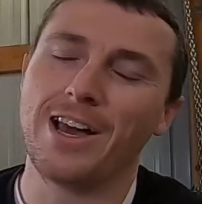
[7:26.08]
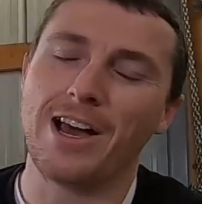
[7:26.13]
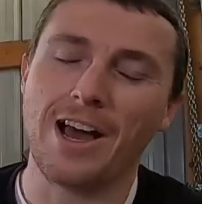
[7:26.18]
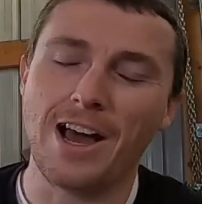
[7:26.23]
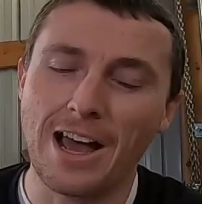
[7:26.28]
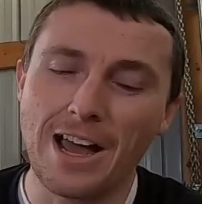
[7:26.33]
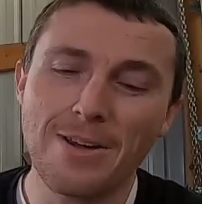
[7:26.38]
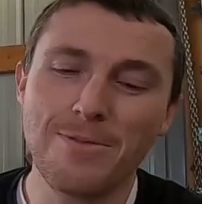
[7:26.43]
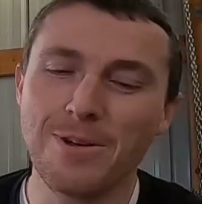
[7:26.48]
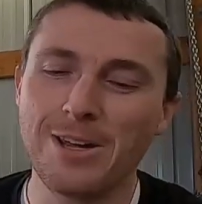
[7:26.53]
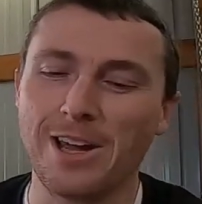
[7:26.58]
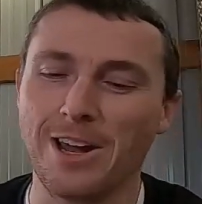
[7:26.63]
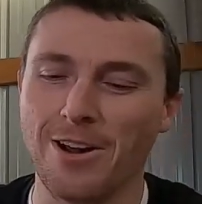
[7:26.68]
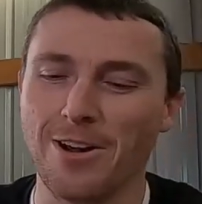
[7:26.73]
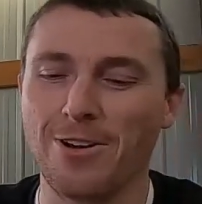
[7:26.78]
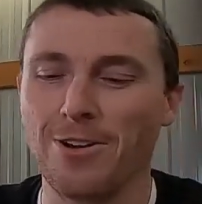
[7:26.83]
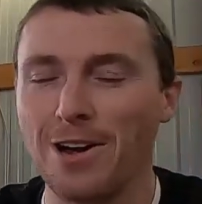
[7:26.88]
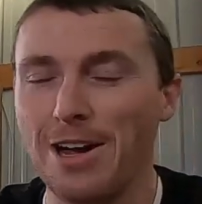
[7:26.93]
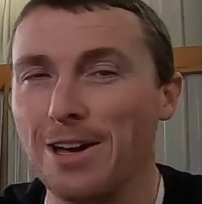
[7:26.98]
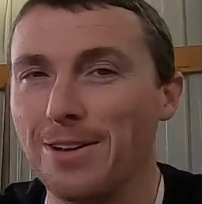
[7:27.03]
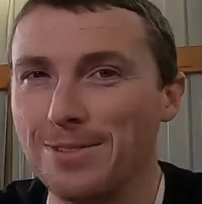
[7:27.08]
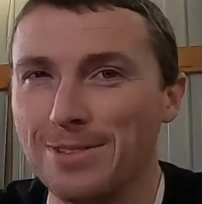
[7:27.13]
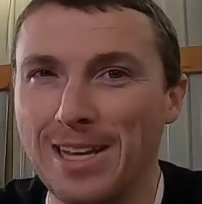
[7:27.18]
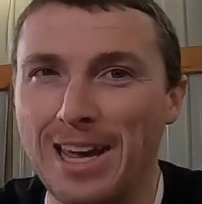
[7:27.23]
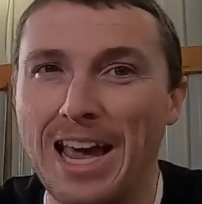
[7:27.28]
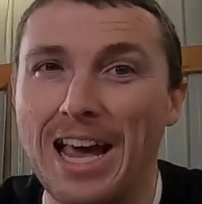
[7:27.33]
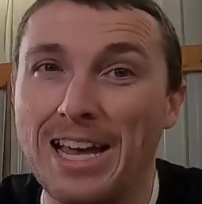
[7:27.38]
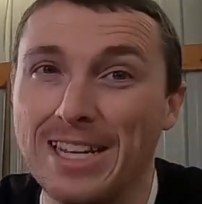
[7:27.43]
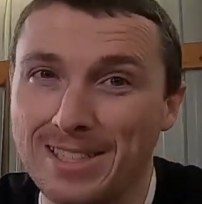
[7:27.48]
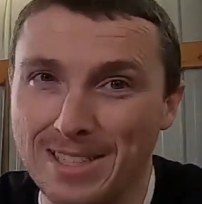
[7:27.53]
A high wing aircraft
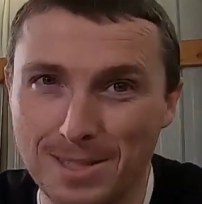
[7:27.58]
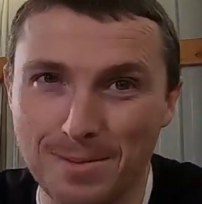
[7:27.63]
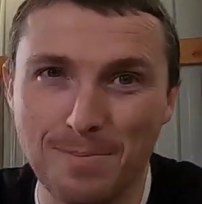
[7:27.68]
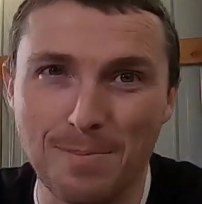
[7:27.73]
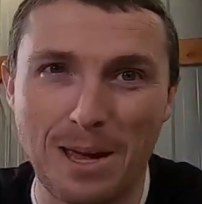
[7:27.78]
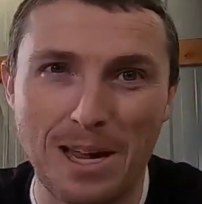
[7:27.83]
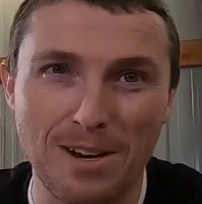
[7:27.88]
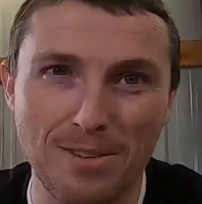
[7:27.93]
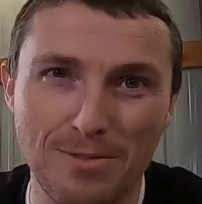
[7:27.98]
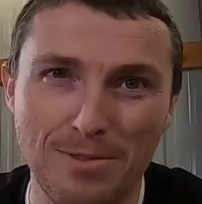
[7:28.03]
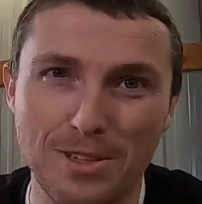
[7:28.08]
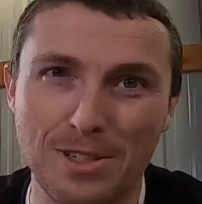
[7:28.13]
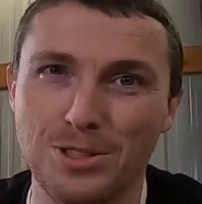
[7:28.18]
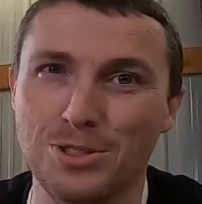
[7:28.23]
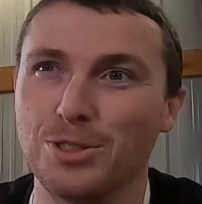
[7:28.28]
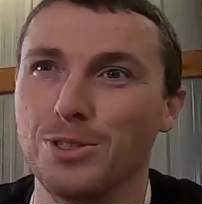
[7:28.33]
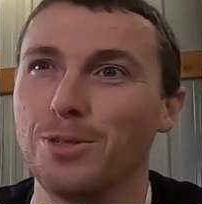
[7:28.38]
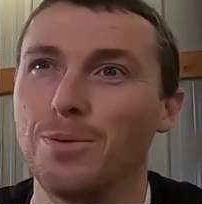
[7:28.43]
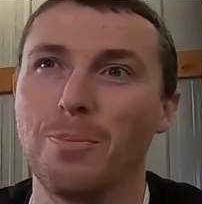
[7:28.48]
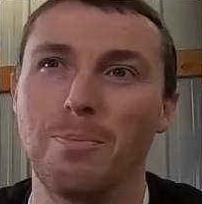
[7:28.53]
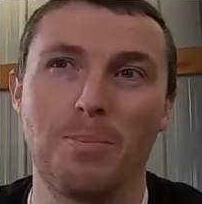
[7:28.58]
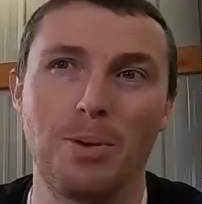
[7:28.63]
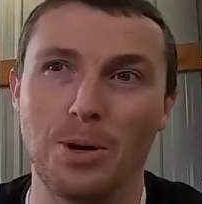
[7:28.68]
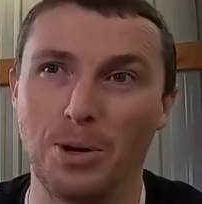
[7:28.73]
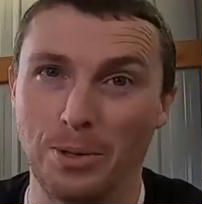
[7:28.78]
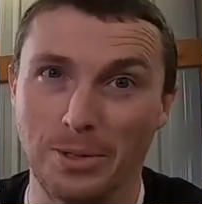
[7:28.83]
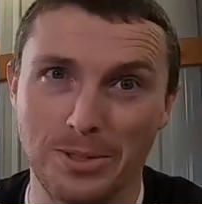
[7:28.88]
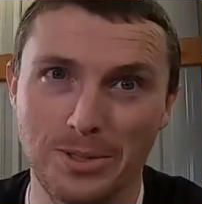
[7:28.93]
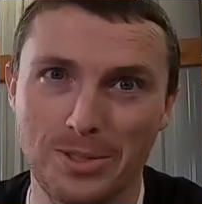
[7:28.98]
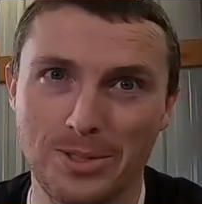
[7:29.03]
has its beneficial
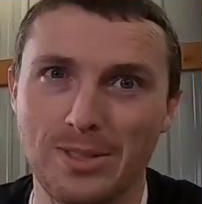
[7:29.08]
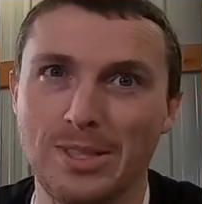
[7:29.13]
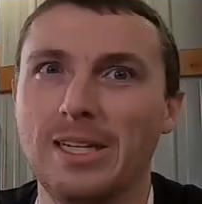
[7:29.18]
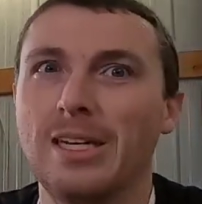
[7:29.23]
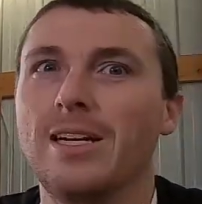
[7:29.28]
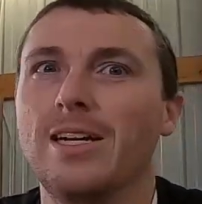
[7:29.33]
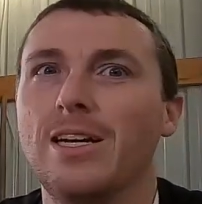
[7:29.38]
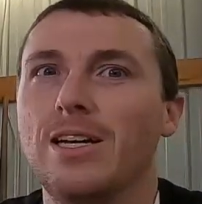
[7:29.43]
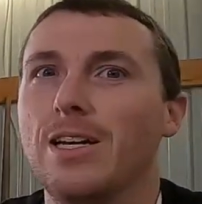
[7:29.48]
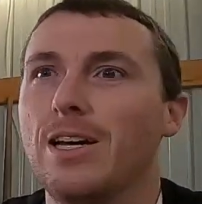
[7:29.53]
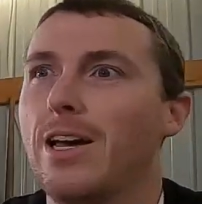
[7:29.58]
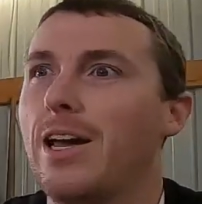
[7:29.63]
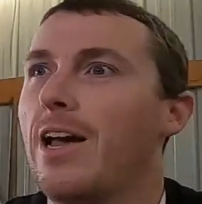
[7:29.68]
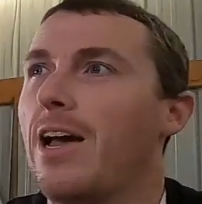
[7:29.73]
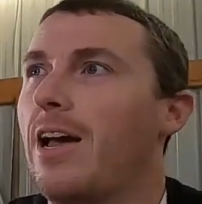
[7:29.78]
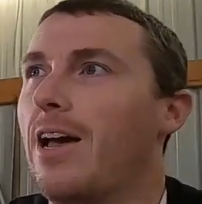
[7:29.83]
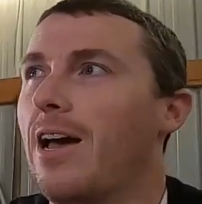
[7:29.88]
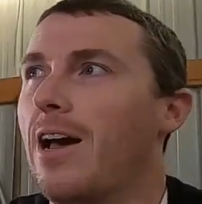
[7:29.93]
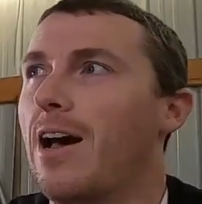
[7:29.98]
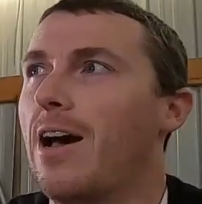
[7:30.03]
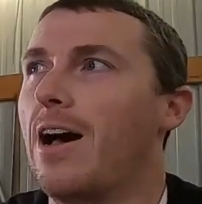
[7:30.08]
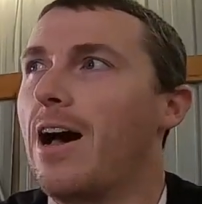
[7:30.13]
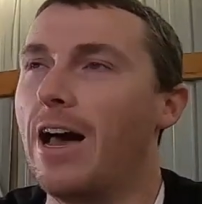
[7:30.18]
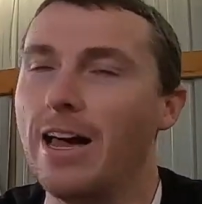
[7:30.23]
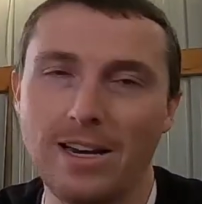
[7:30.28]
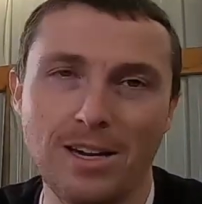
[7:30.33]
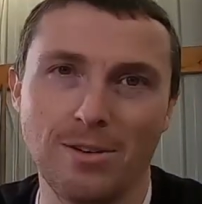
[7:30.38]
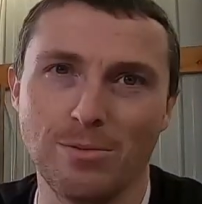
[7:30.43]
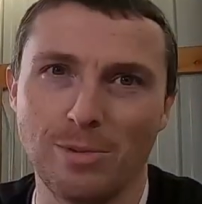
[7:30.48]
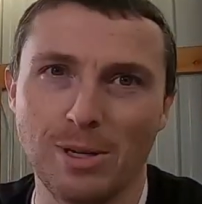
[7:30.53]
perks.
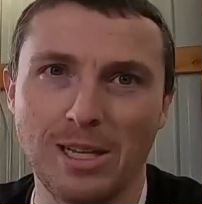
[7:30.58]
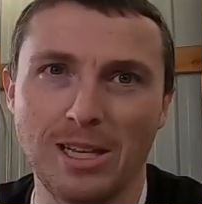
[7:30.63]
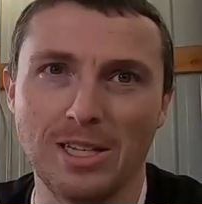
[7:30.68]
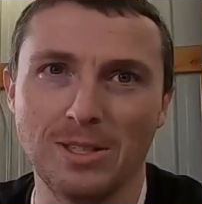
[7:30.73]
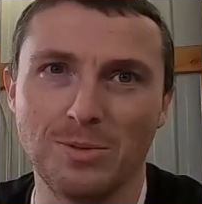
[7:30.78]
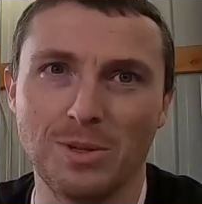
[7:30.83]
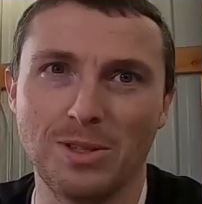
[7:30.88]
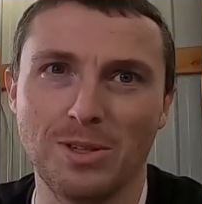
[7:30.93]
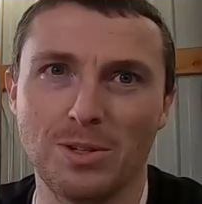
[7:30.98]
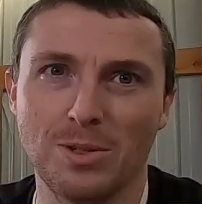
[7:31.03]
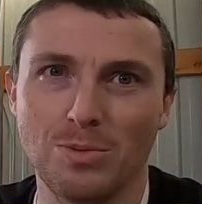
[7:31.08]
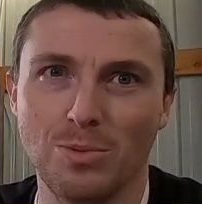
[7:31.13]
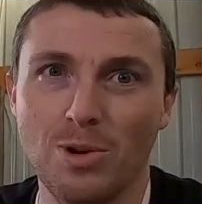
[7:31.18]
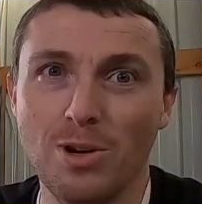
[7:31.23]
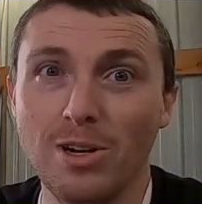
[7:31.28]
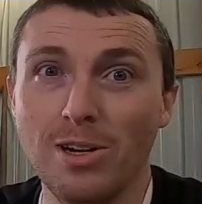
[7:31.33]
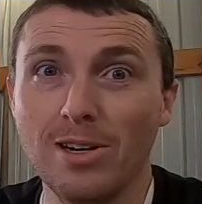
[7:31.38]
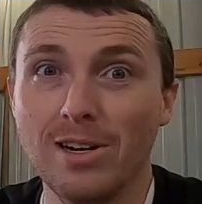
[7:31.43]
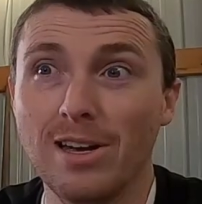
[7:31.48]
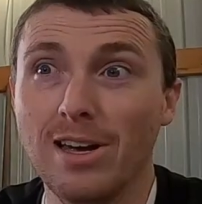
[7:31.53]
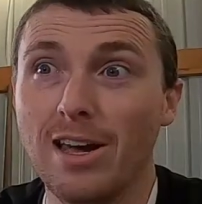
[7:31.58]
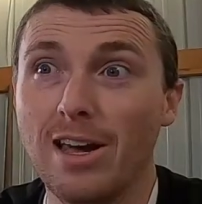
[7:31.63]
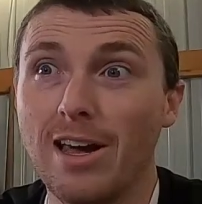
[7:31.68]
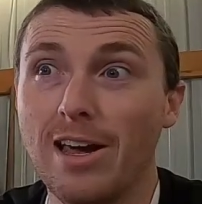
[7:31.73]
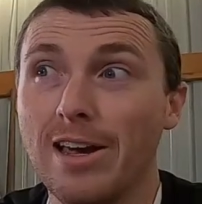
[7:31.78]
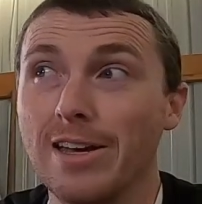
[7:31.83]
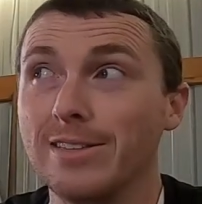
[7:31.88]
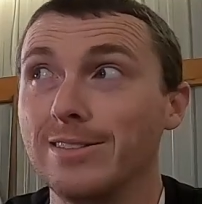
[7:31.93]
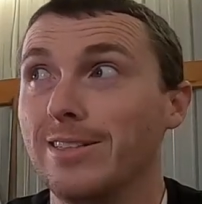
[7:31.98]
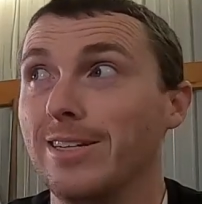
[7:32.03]
I didn't realize what those were
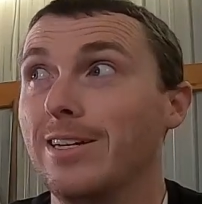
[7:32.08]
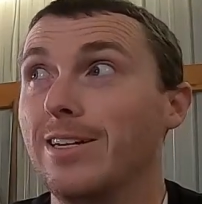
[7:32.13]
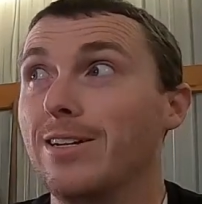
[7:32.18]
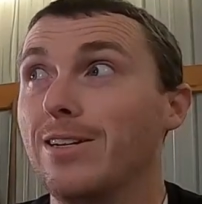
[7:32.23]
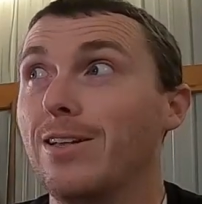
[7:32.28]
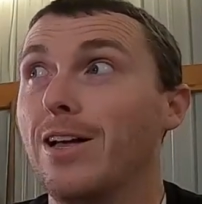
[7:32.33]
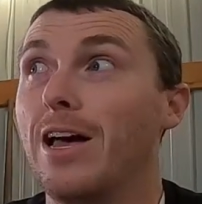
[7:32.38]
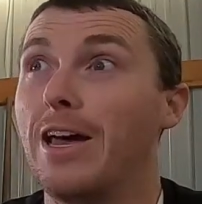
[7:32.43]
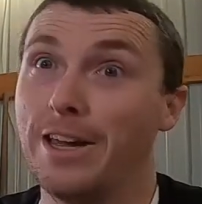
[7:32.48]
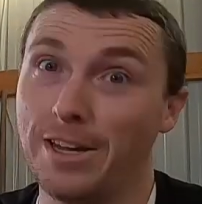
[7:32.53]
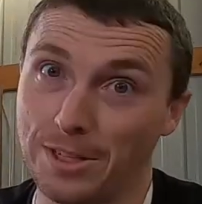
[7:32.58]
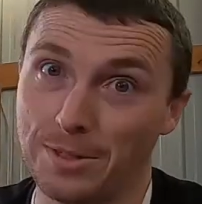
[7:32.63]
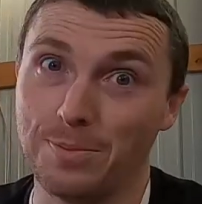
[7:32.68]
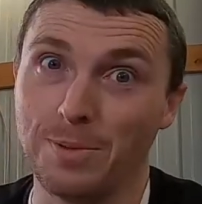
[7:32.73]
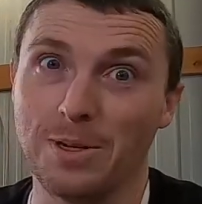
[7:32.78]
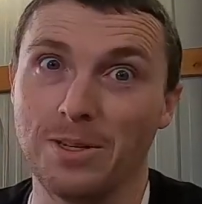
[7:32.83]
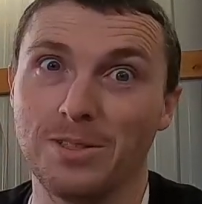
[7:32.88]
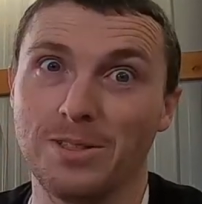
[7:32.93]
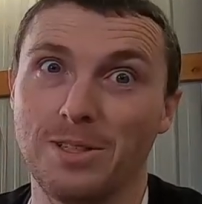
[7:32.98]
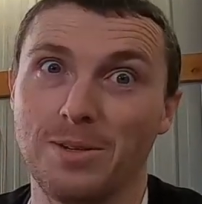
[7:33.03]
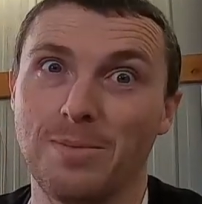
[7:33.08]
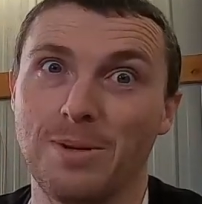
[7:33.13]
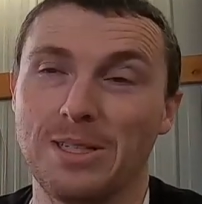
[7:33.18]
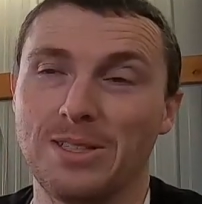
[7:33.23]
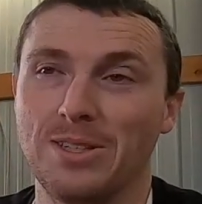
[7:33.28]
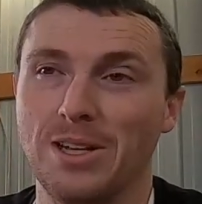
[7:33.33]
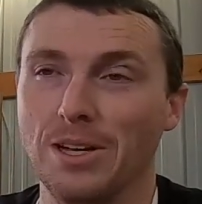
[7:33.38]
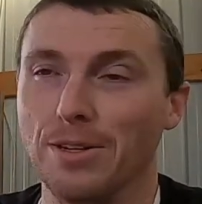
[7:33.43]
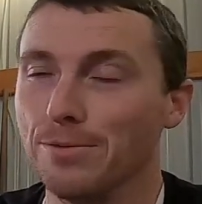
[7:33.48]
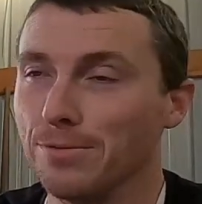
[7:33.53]
until I experienced it
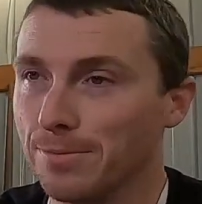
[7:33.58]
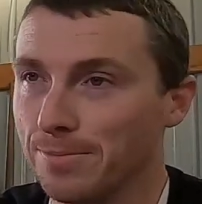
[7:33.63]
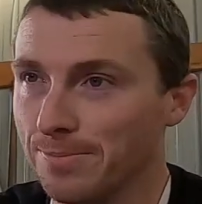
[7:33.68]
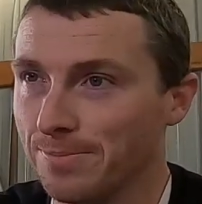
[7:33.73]
myself.